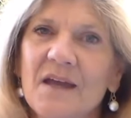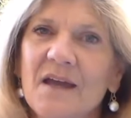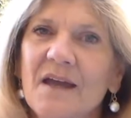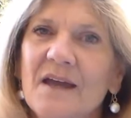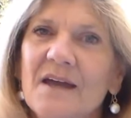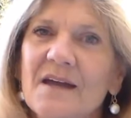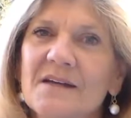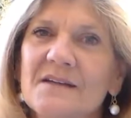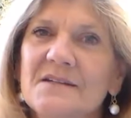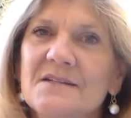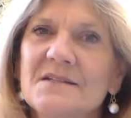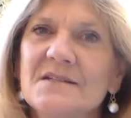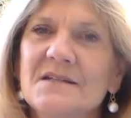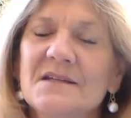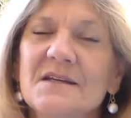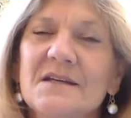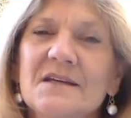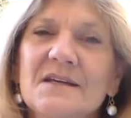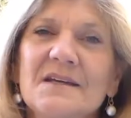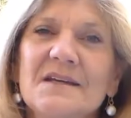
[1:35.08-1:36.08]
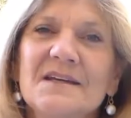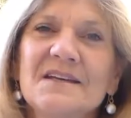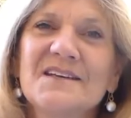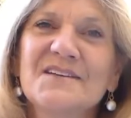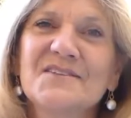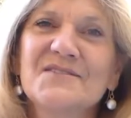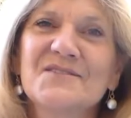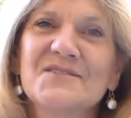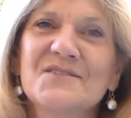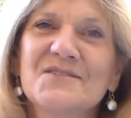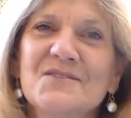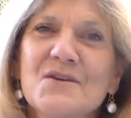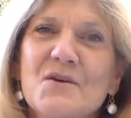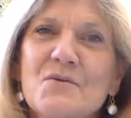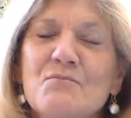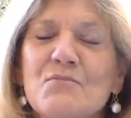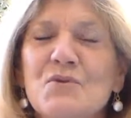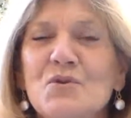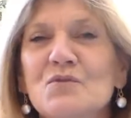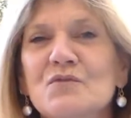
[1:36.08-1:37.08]
And it's a
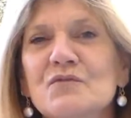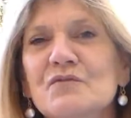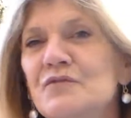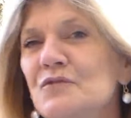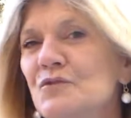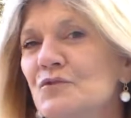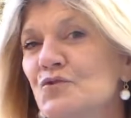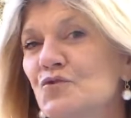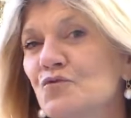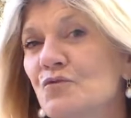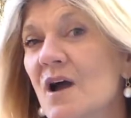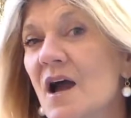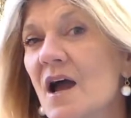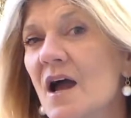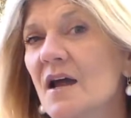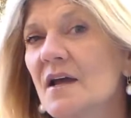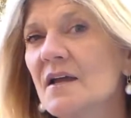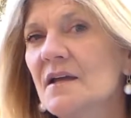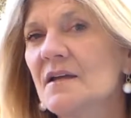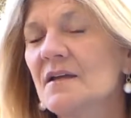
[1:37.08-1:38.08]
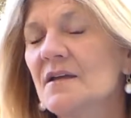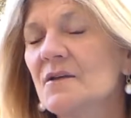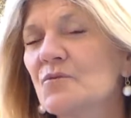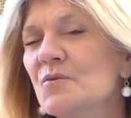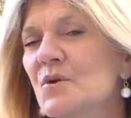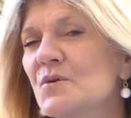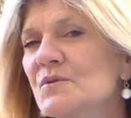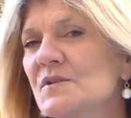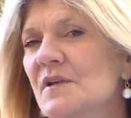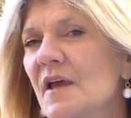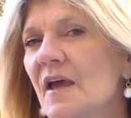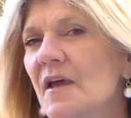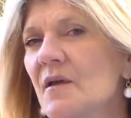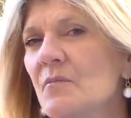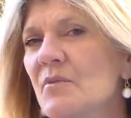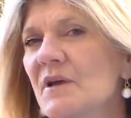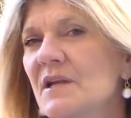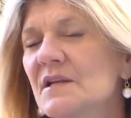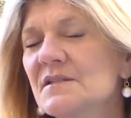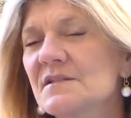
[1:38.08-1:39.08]
beautiful dry rosé,
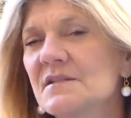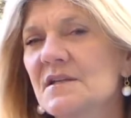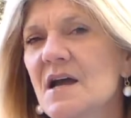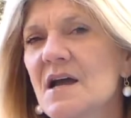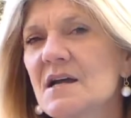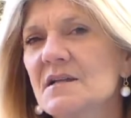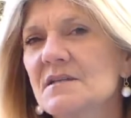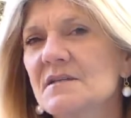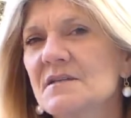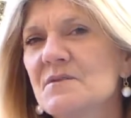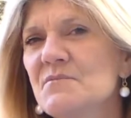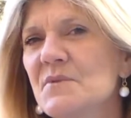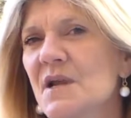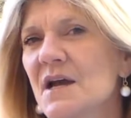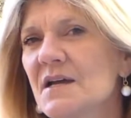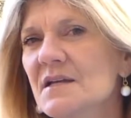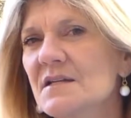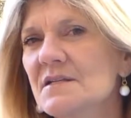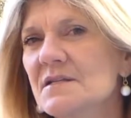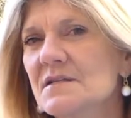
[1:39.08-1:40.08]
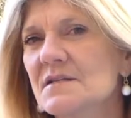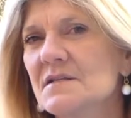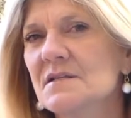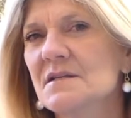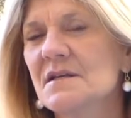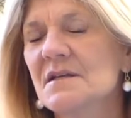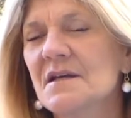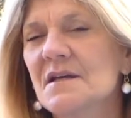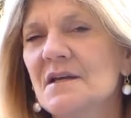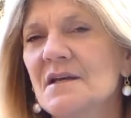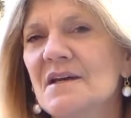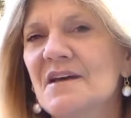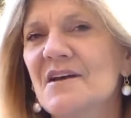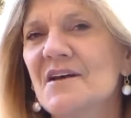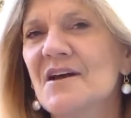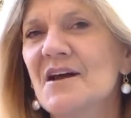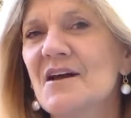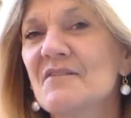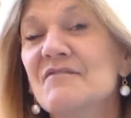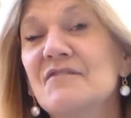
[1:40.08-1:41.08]
but it's got some nice
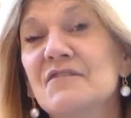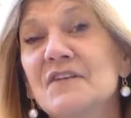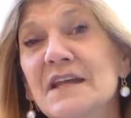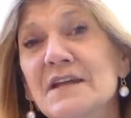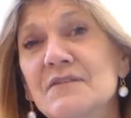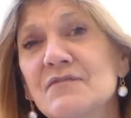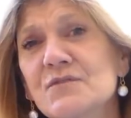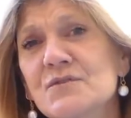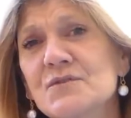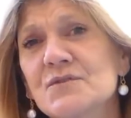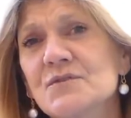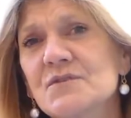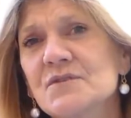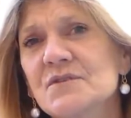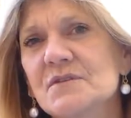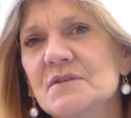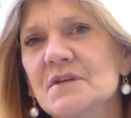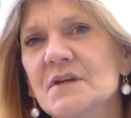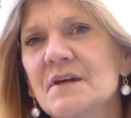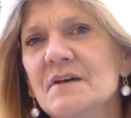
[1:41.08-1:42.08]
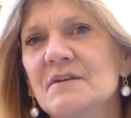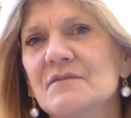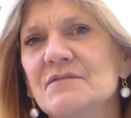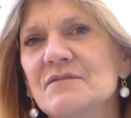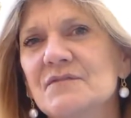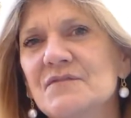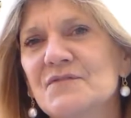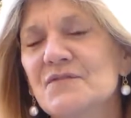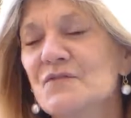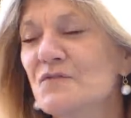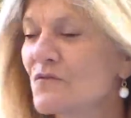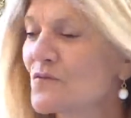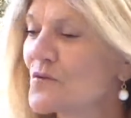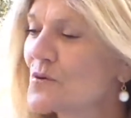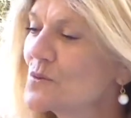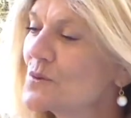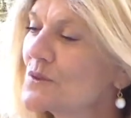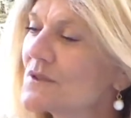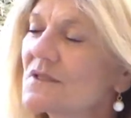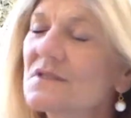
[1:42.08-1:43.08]
flavors of
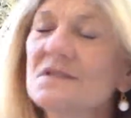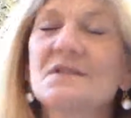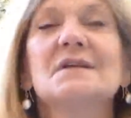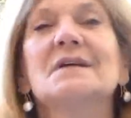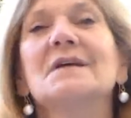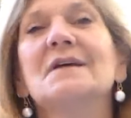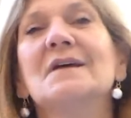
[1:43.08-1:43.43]
fruits